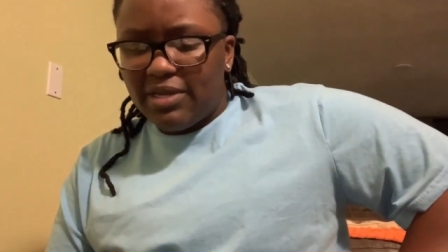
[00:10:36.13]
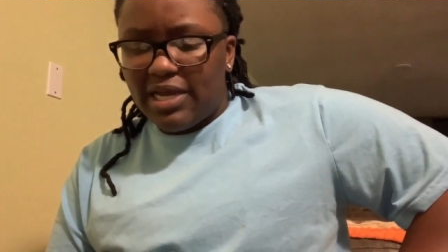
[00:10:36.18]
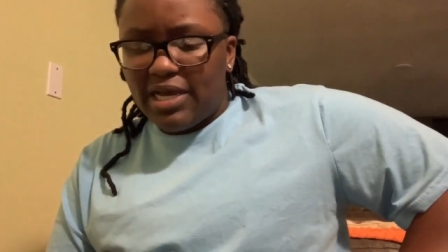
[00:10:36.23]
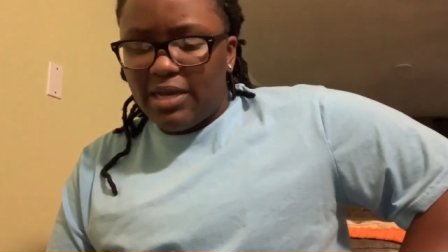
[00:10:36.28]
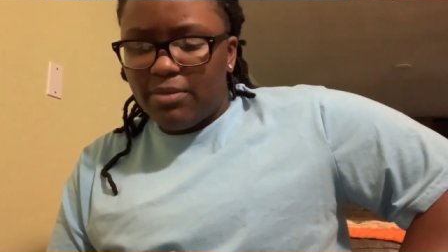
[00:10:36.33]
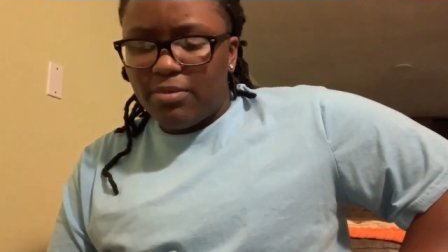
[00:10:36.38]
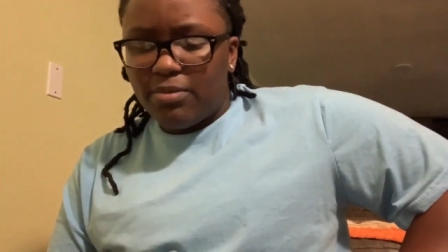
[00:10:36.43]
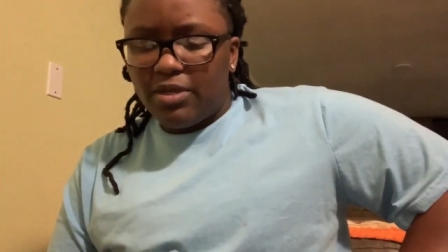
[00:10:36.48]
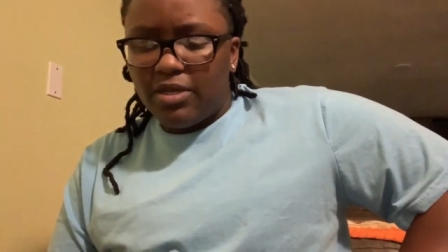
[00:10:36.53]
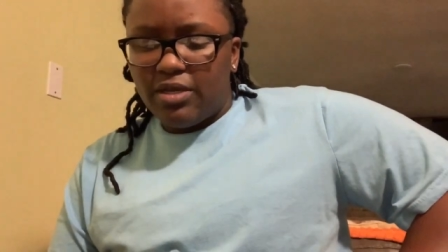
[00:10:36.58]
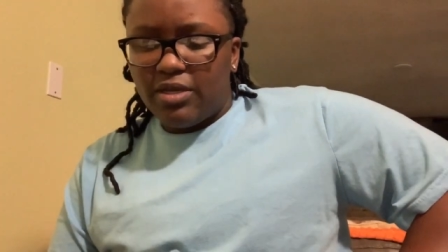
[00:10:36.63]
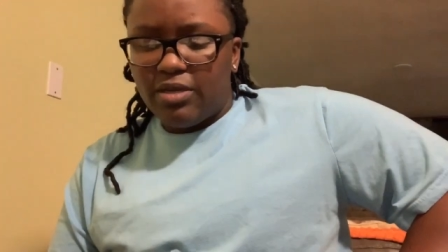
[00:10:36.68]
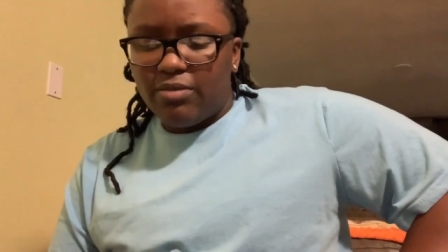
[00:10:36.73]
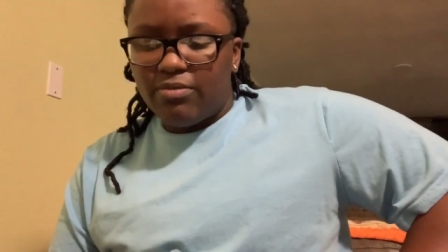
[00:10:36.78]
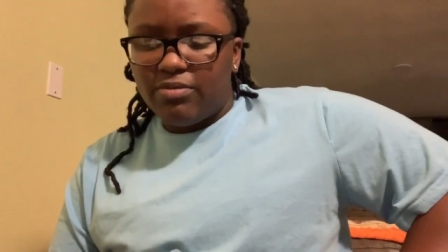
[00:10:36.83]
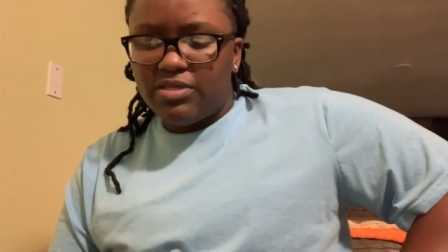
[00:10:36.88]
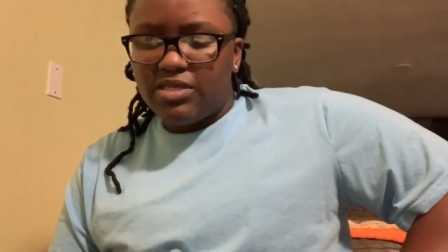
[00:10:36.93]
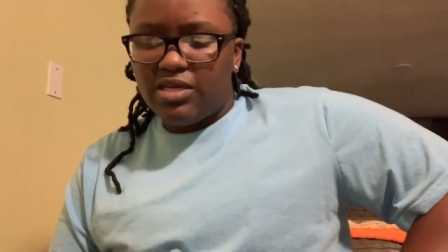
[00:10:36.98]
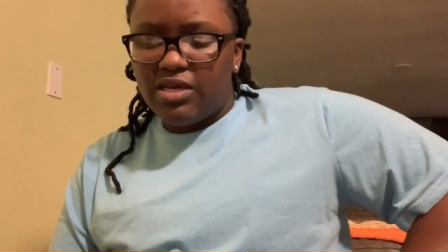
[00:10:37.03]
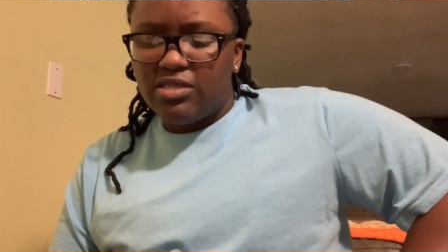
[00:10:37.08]
happening
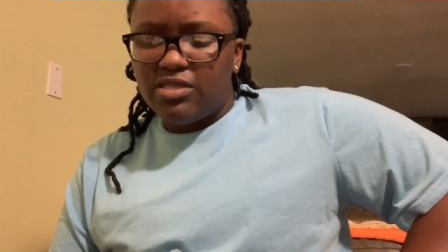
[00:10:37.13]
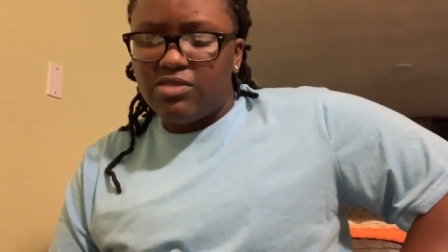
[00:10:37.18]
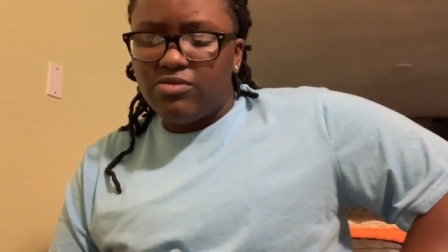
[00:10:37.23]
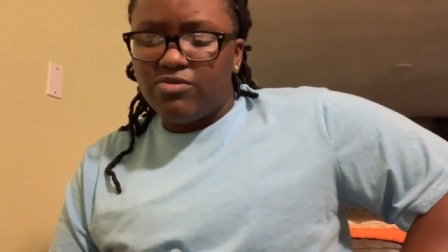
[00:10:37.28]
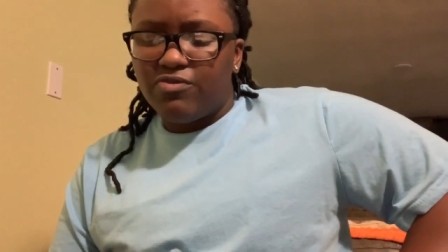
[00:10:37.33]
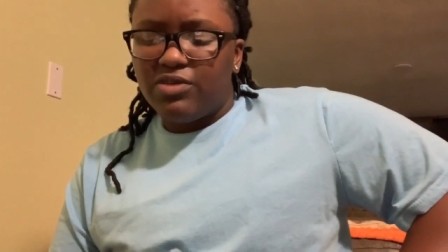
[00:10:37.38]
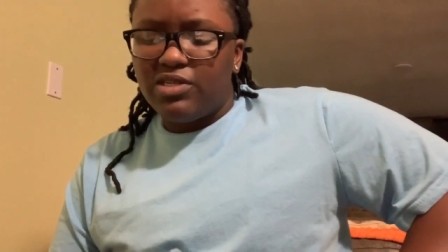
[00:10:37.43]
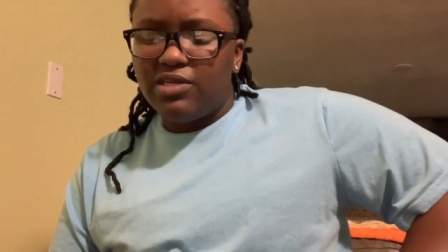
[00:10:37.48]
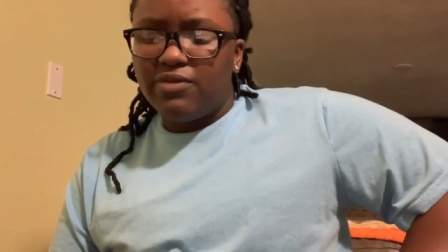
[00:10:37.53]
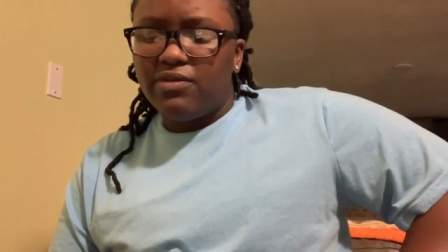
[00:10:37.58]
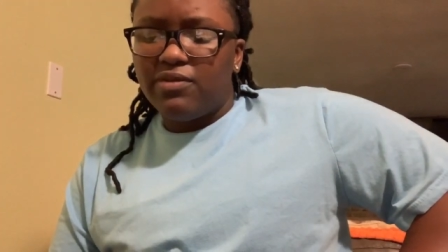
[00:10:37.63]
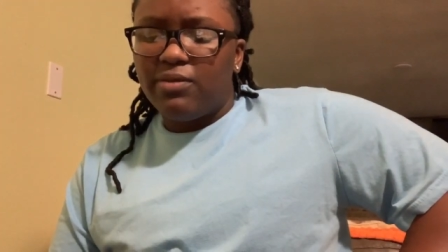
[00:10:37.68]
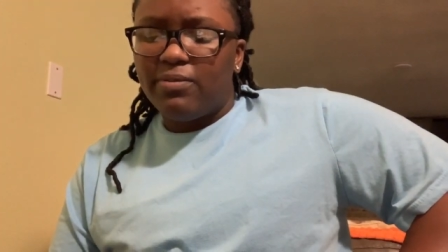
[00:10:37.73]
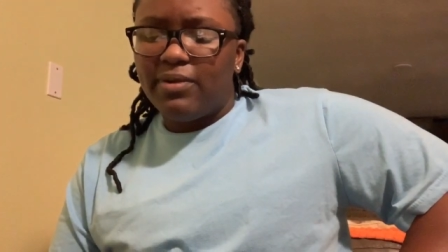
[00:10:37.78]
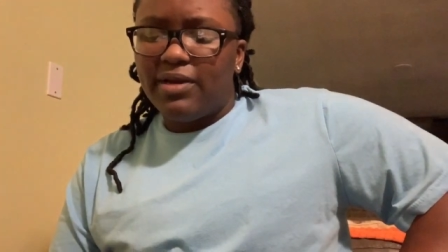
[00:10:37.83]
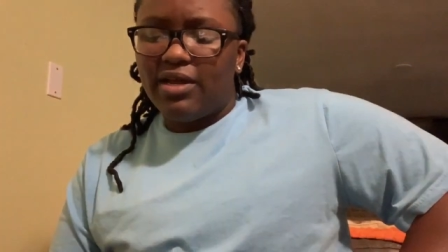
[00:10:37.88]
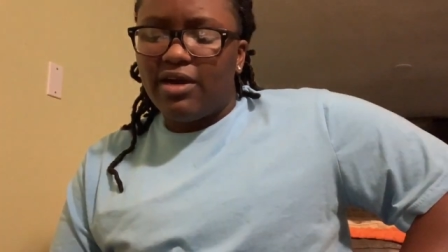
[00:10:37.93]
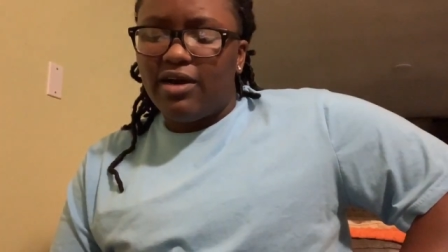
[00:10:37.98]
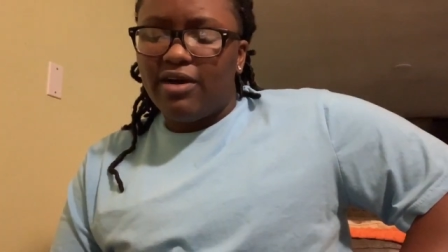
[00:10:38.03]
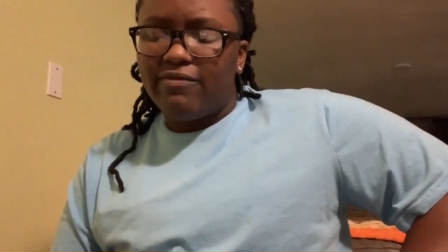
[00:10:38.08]
besides really, really
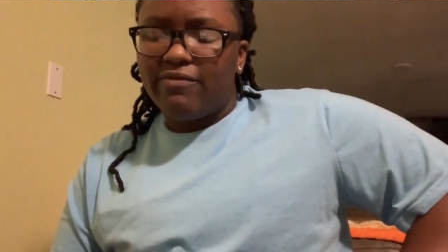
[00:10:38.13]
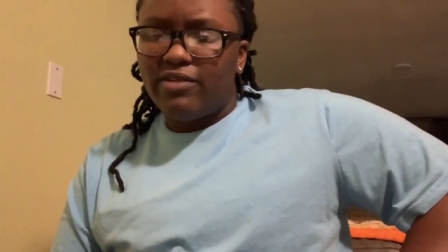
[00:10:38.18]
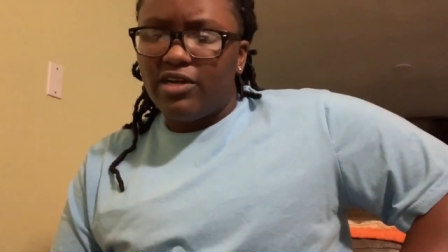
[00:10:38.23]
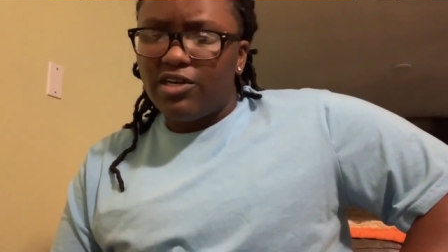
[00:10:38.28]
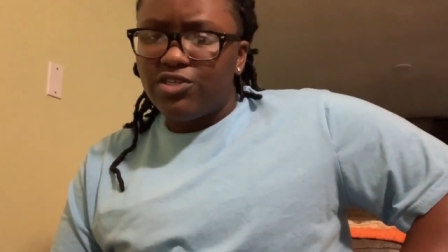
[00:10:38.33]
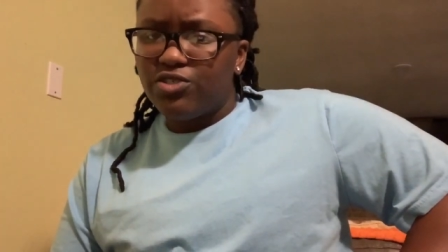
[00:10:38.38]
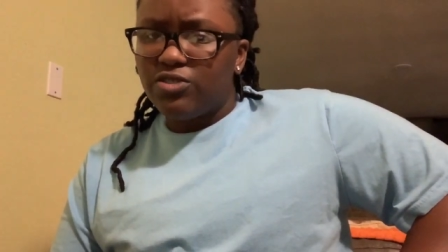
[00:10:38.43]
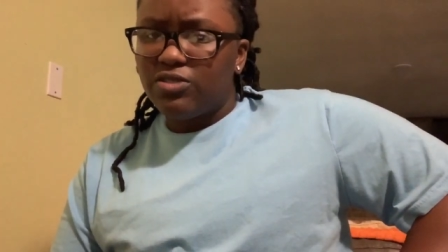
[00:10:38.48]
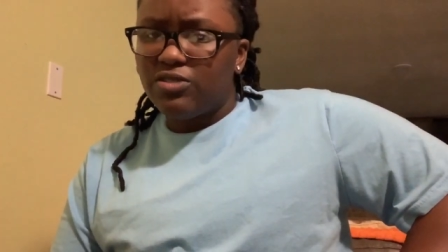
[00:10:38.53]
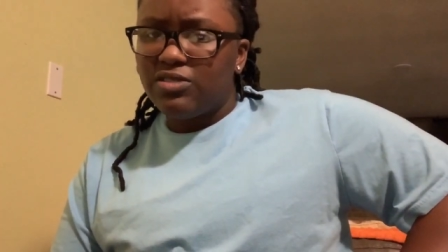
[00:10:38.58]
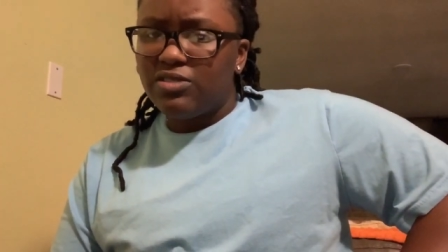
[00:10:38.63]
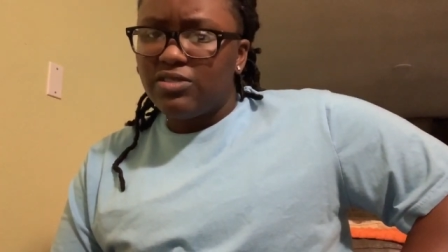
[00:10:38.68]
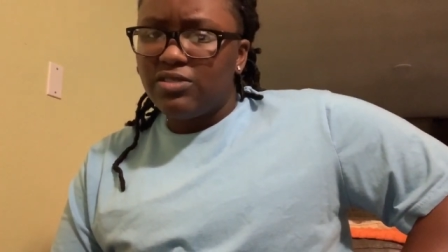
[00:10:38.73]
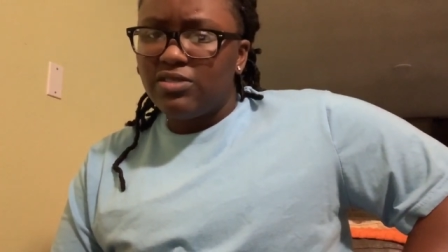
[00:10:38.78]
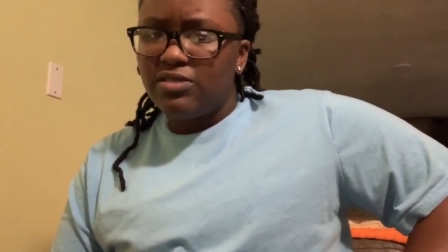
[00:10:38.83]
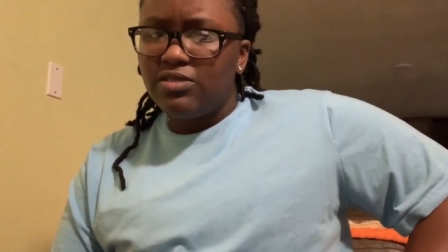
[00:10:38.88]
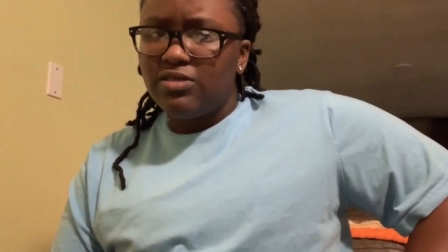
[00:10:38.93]
bad hot flashes.